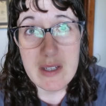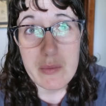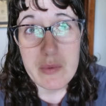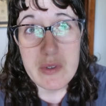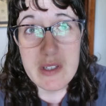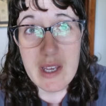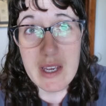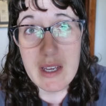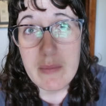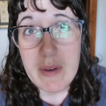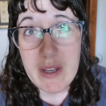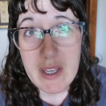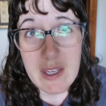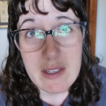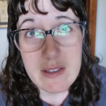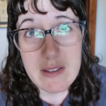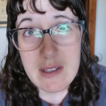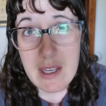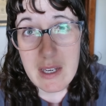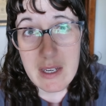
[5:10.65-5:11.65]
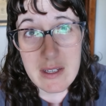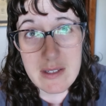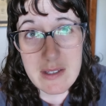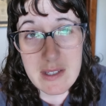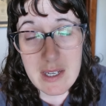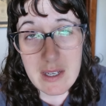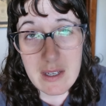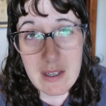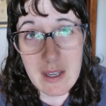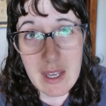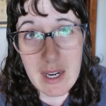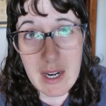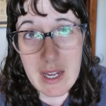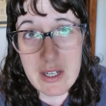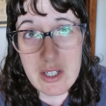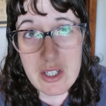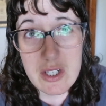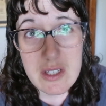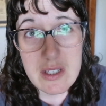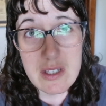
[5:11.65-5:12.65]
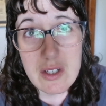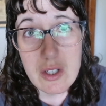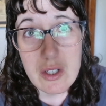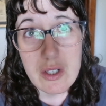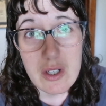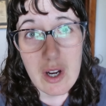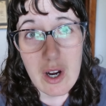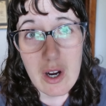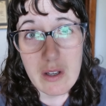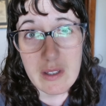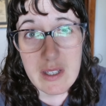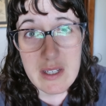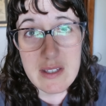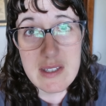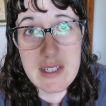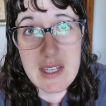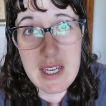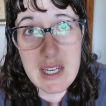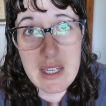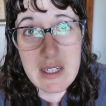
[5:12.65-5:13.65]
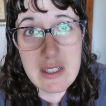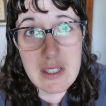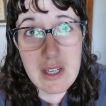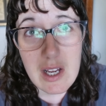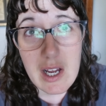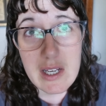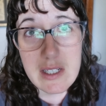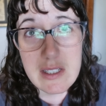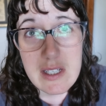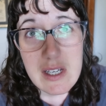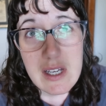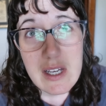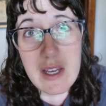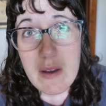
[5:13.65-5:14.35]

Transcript: It was like my kids getting sick and I just couldn't hardly stand not